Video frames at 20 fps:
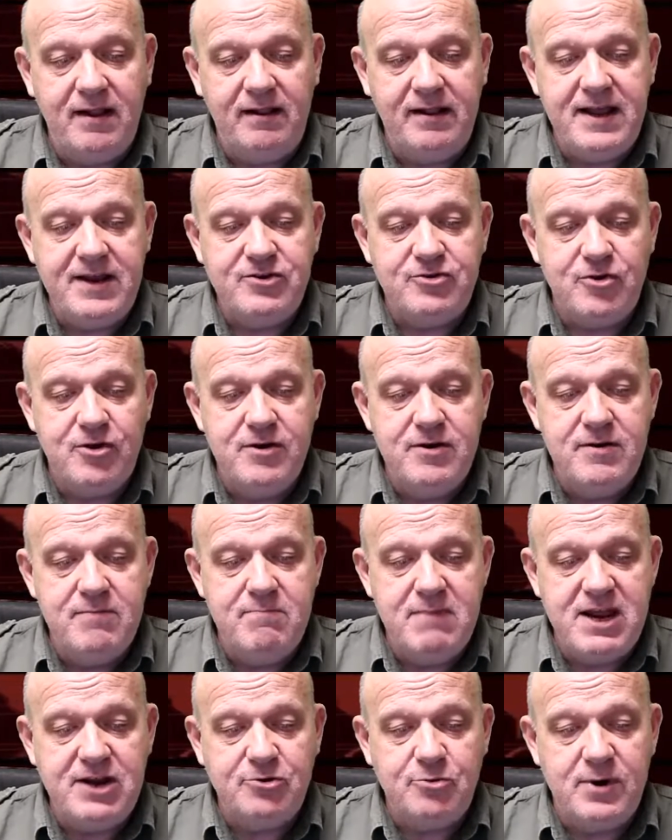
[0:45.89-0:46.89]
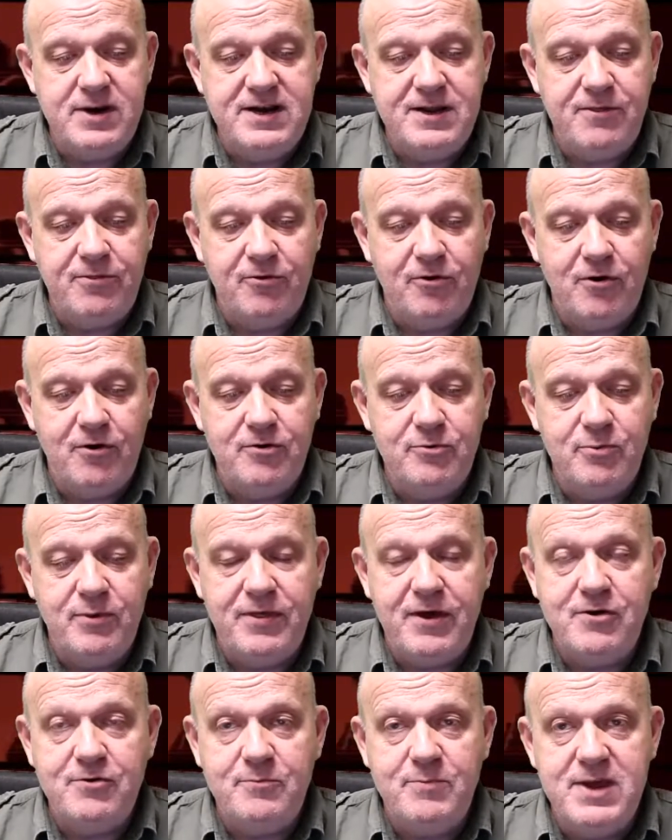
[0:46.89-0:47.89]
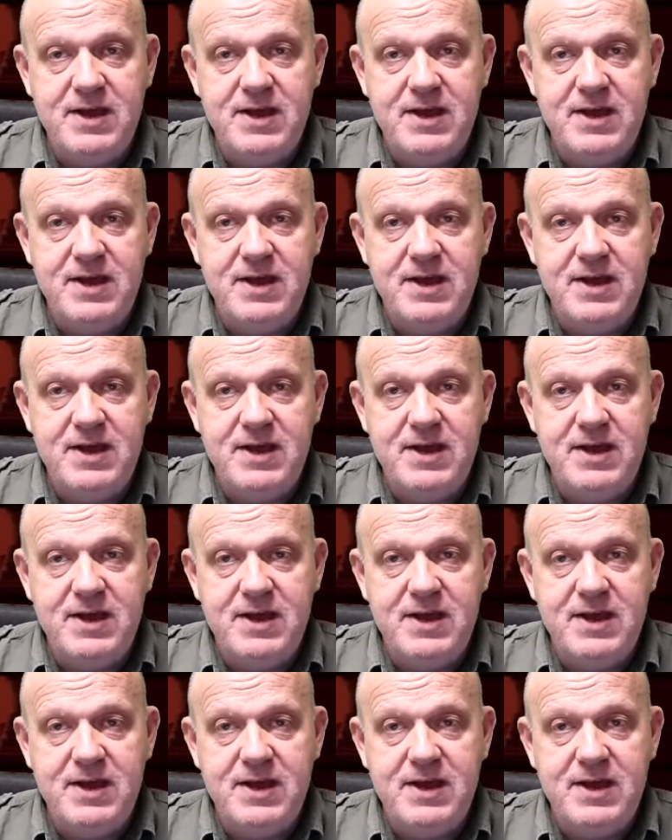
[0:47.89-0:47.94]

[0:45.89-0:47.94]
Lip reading: late on May 23rd without